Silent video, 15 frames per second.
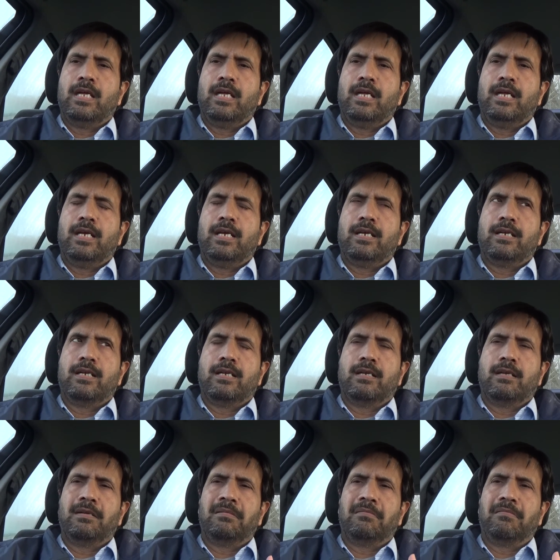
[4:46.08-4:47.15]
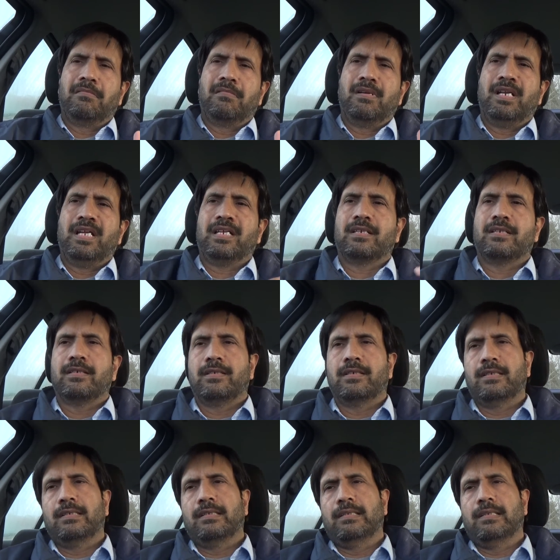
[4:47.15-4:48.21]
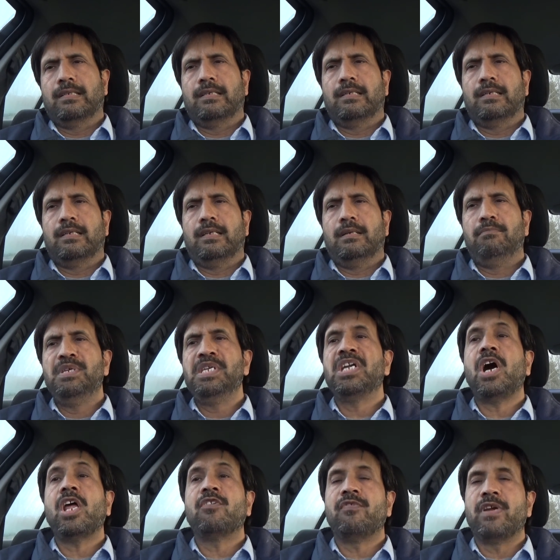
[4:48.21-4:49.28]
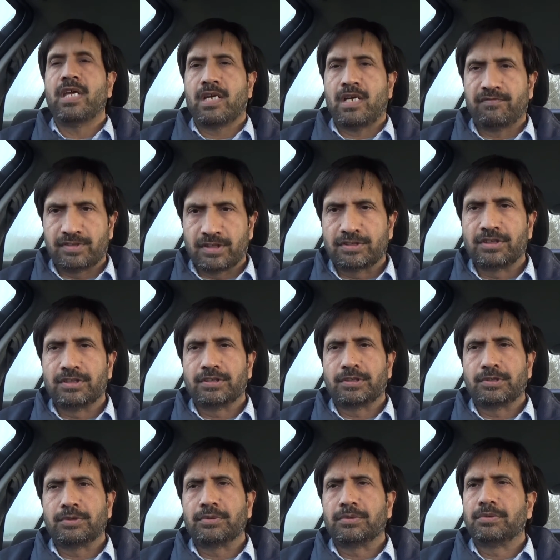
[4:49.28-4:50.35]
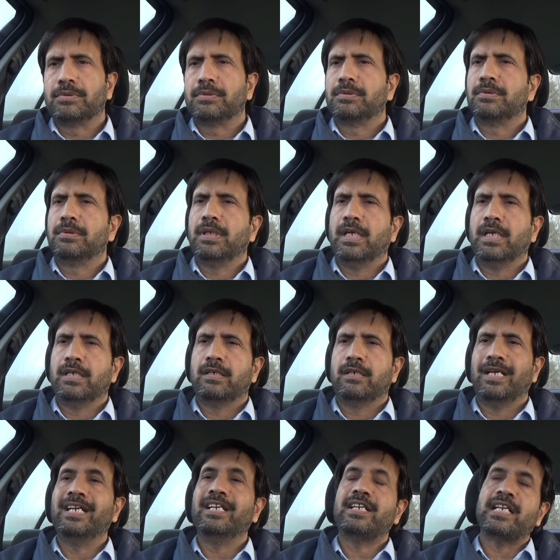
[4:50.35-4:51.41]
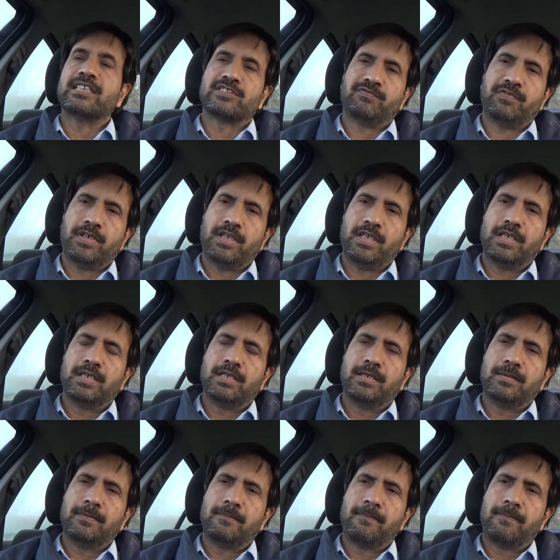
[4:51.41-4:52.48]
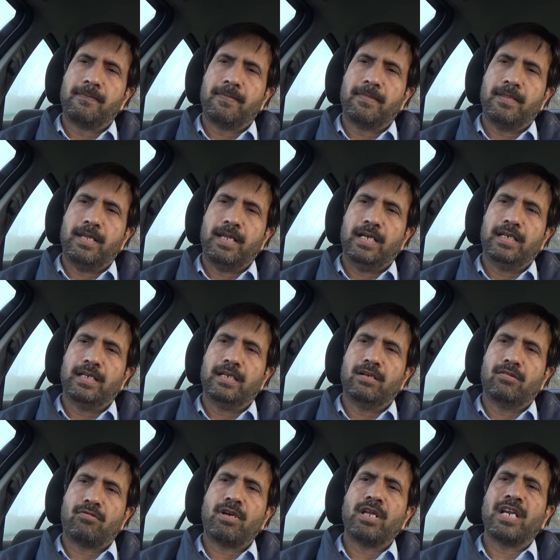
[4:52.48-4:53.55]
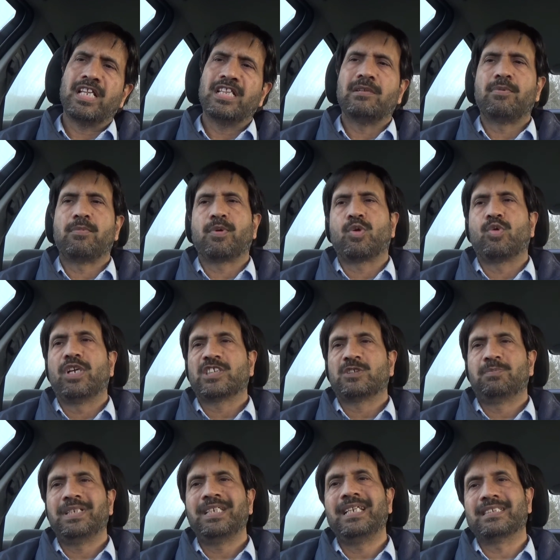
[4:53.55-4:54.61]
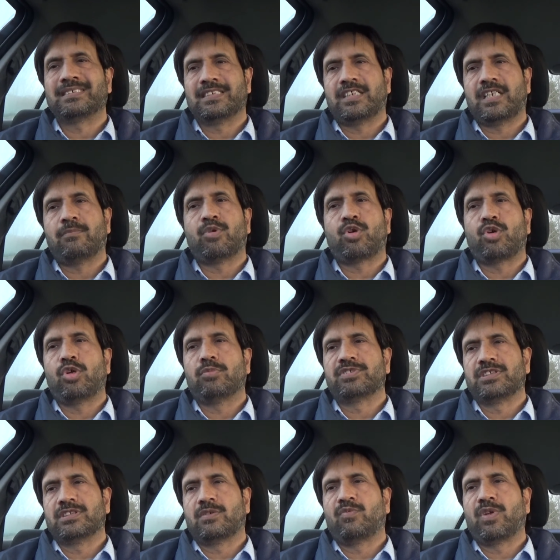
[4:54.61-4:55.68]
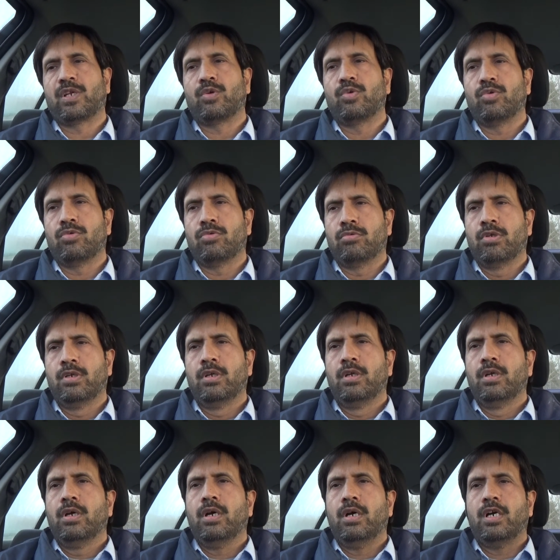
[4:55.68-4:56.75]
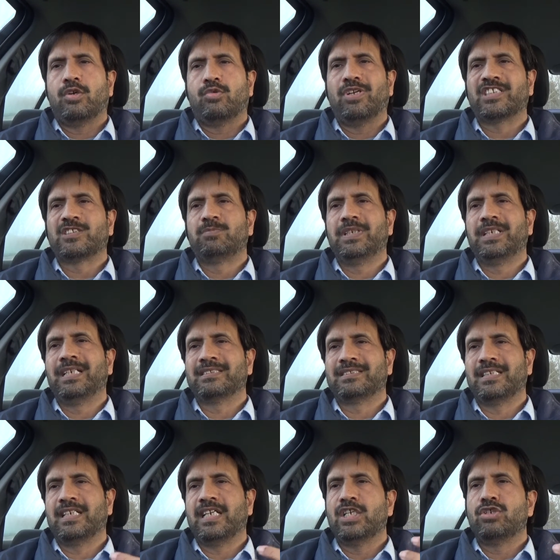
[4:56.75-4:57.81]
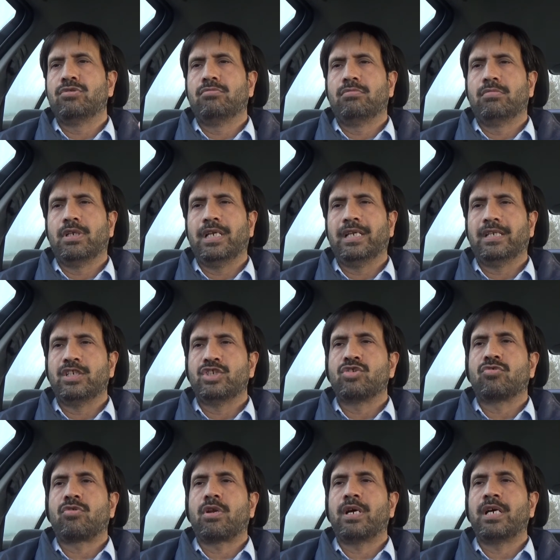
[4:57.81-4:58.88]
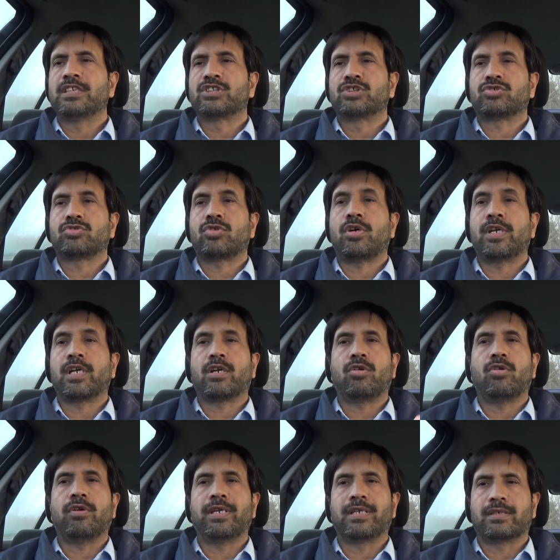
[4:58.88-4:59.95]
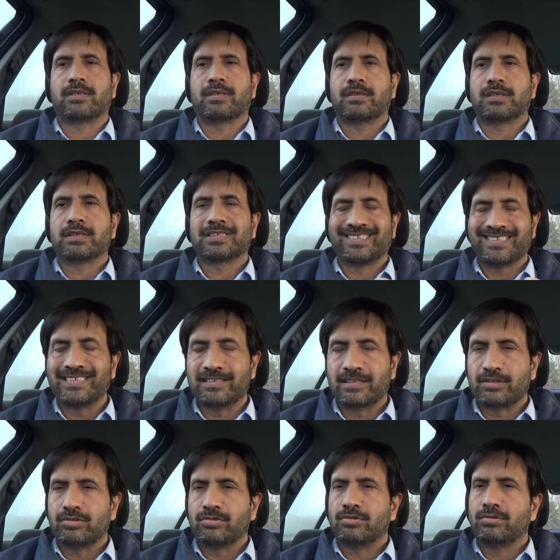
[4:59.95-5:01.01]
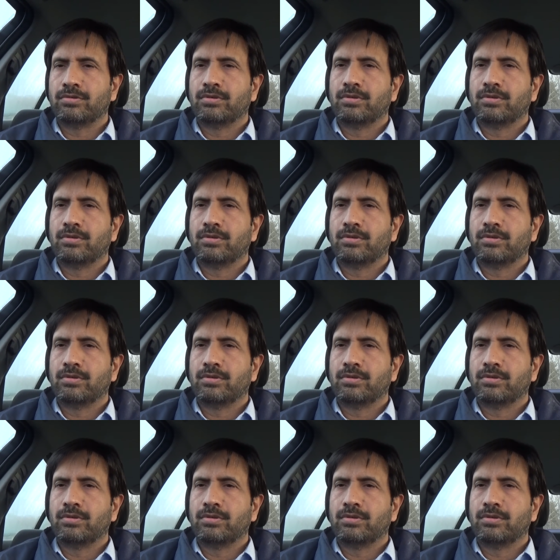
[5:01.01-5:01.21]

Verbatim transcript: and like being unaware of the seizure you know and intense fatigue. And rarely the people who experience a temporal lobe seizure will go on to experiencing a like a generalized tonic-clonic seizure, you know,